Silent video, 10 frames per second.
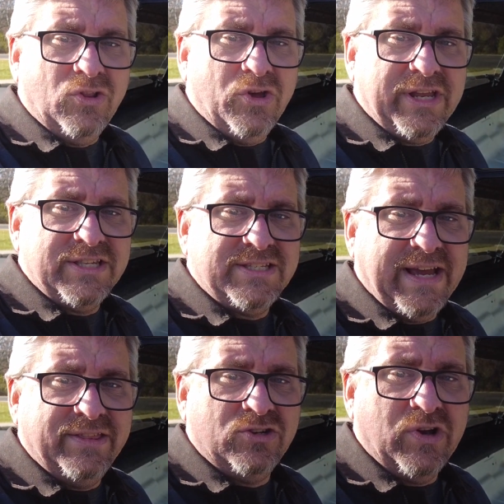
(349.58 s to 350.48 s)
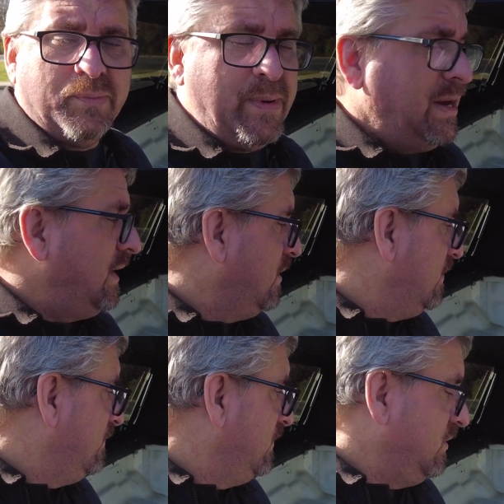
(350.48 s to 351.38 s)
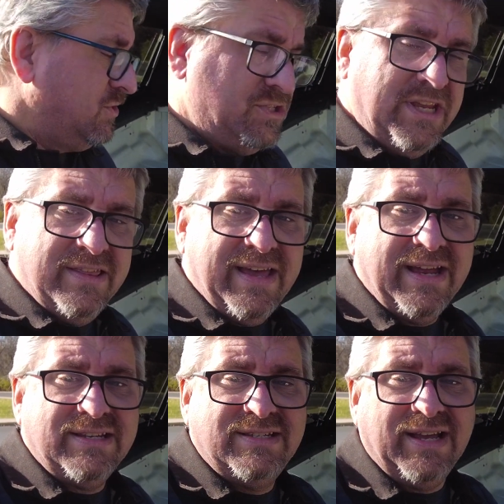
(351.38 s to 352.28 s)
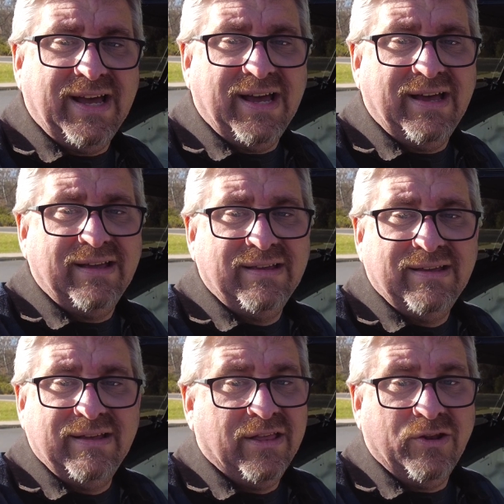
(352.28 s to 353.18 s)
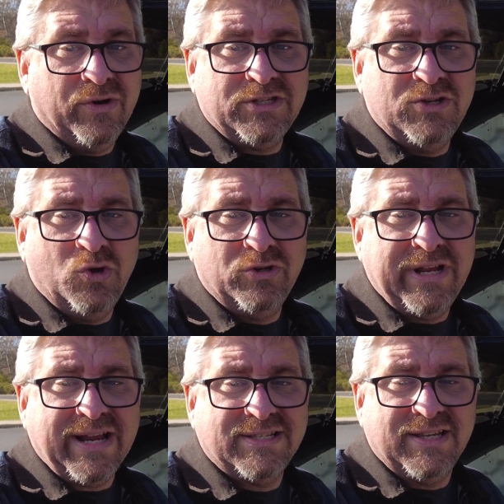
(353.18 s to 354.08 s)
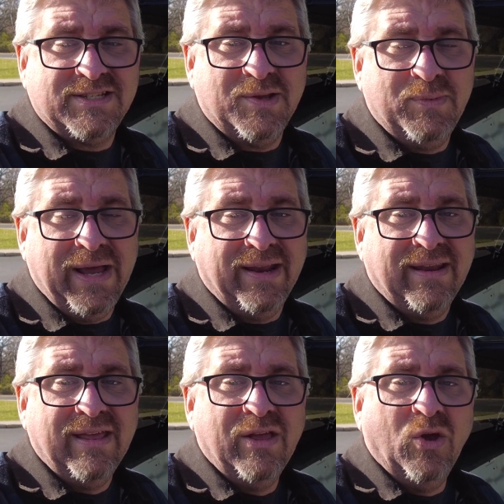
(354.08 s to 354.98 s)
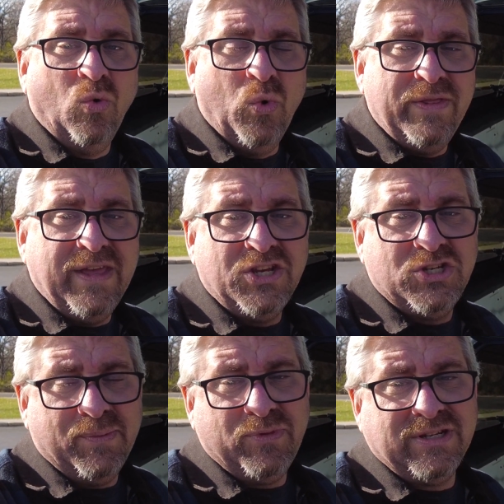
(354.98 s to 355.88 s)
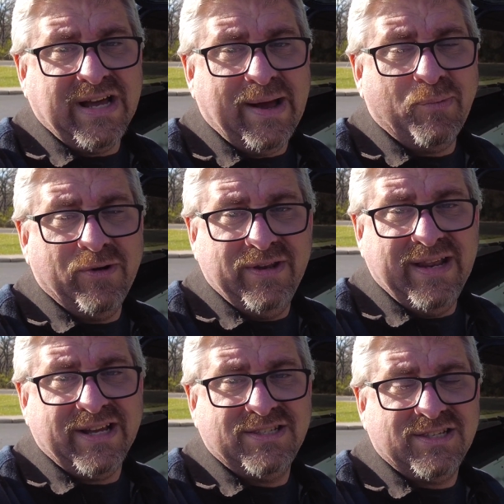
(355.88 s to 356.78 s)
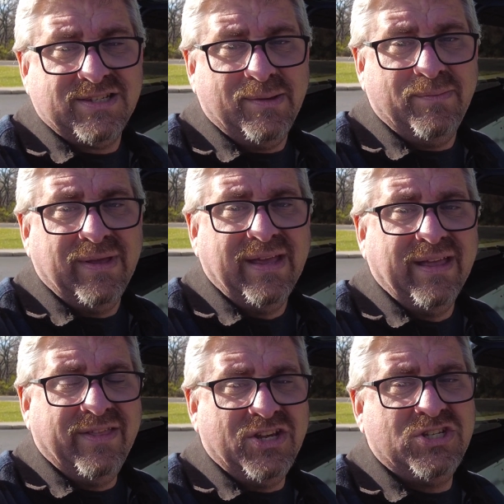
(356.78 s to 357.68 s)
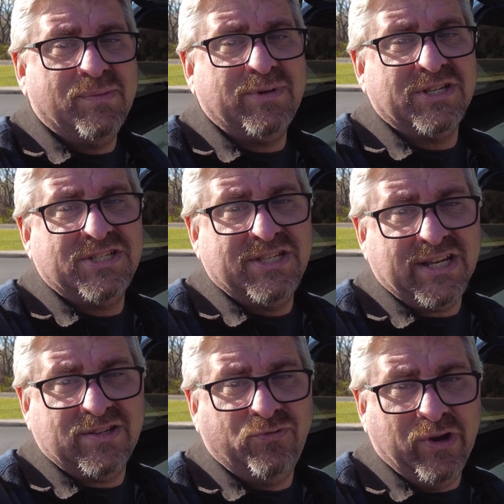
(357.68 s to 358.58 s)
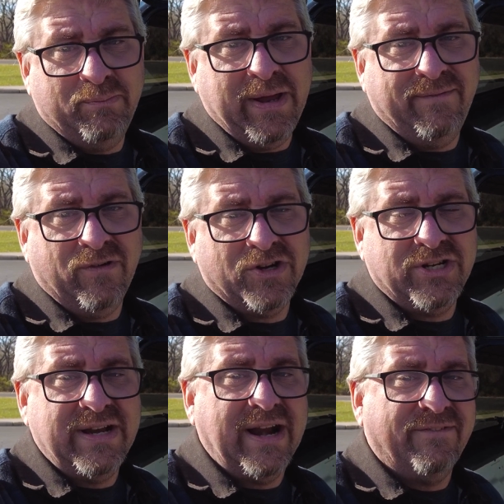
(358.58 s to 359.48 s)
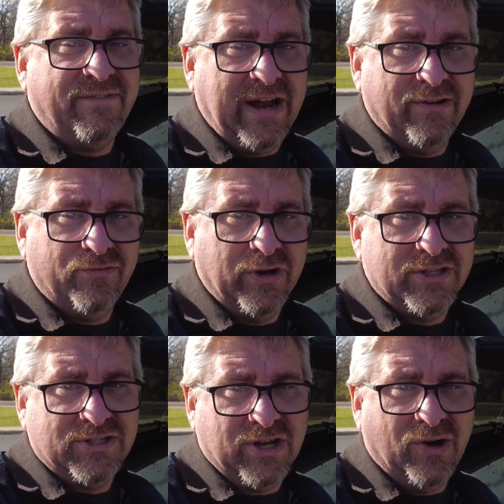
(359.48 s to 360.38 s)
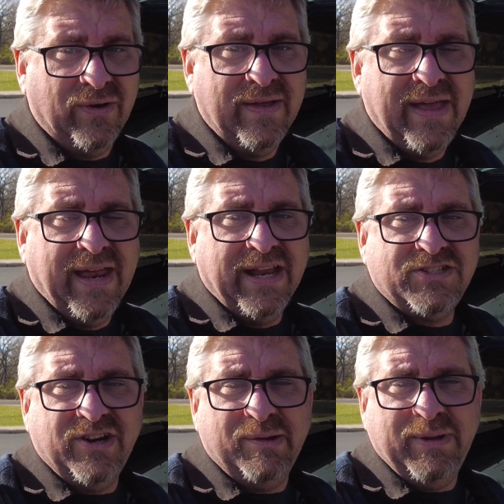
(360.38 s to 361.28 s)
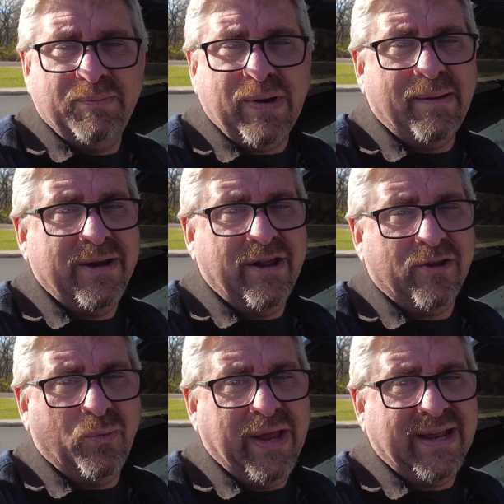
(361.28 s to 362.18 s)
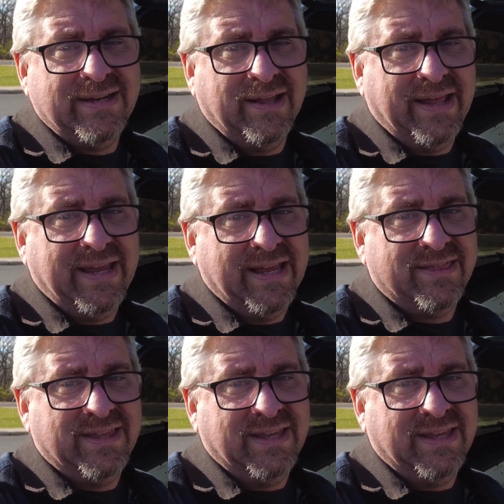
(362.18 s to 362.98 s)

a look inside the truck bed here, you'll see that there is no deck system yet. When they shipped the topper of the deck system, they shipped a 6-foot bed version, not a 5-foot. So it's going to be probably another week until I get